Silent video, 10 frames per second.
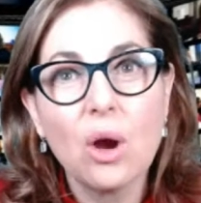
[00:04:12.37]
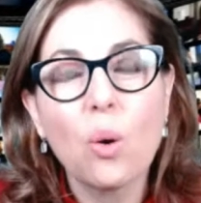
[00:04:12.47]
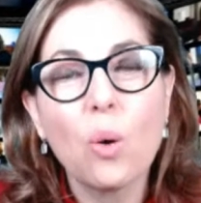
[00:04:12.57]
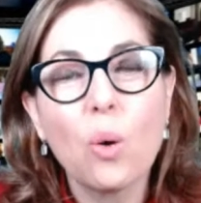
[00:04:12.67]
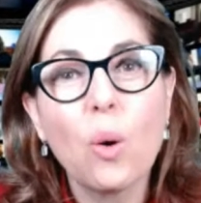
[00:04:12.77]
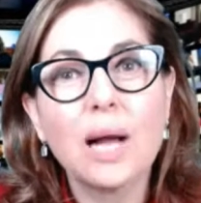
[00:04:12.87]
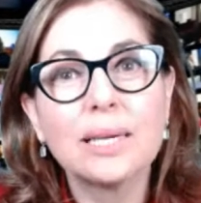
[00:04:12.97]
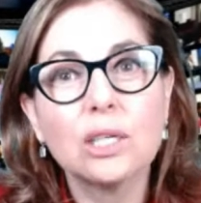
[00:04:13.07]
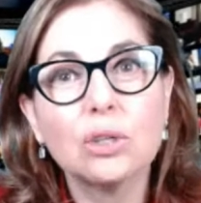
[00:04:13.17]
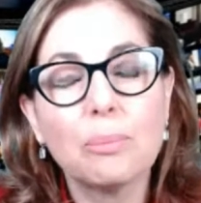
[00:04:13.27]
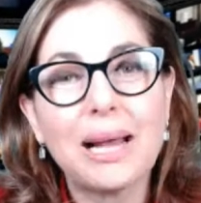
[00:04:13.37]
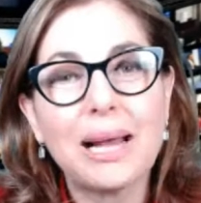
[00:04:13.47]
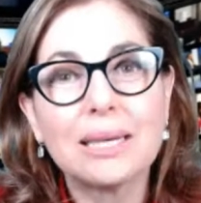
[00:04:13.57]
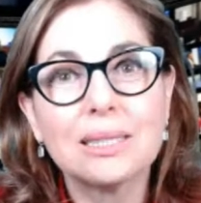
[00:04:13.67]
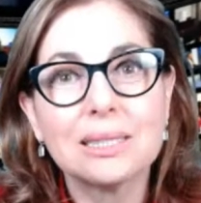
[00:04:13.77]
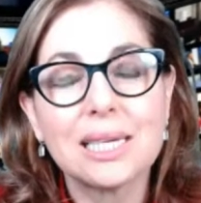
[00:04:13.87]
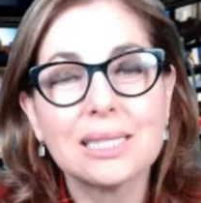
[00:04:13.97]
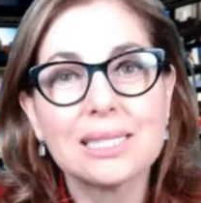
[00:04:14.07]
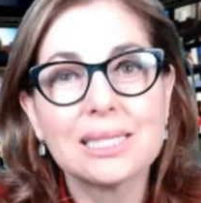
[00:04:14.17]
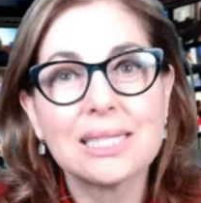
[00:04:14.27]
or I can look back at it and
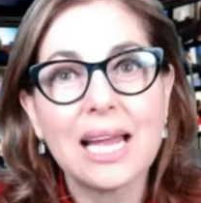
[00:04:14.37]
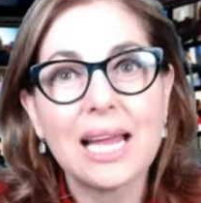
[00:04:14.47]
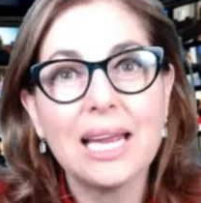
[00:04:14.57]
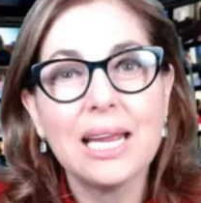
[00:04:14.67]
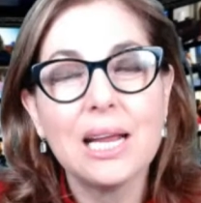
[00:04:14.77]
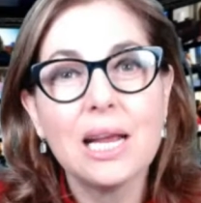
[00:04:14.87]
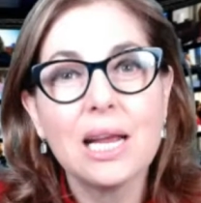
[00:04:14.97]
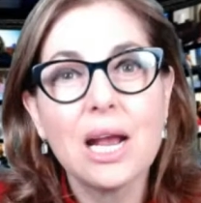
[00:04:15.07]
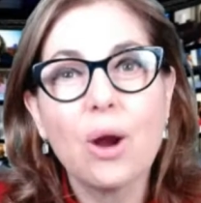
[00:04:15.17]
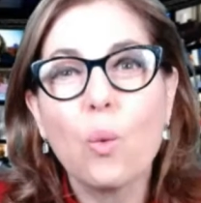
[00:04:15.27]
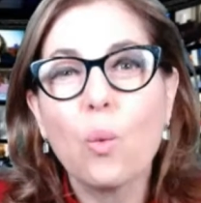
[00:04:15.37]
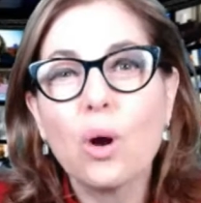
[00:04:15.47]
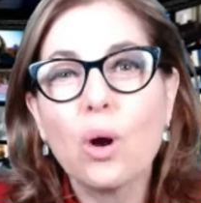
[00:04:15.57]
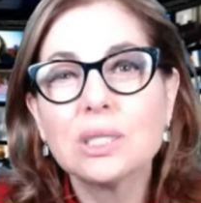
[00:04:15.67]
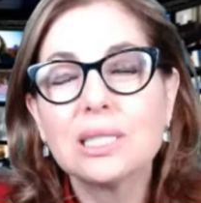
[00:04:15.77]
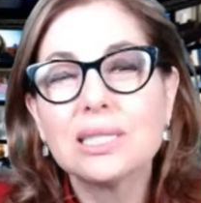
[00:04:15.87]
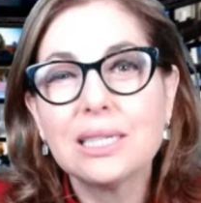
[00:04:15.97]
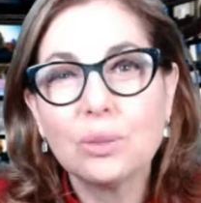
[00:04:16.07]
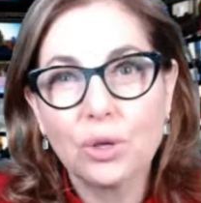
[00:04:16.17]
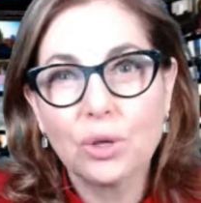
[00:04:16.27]
say, what
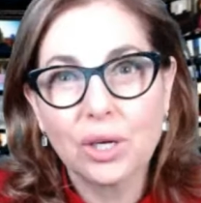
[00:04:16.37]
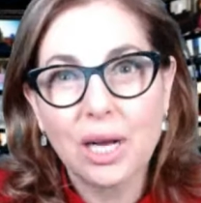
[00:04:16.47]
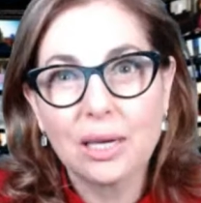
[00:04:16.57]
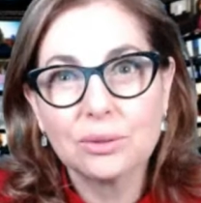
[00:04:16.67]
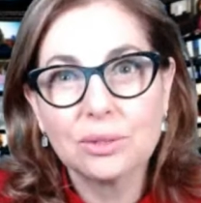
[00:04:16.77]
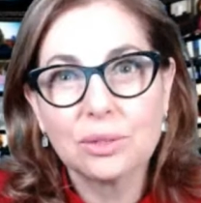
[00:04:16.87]
did work out?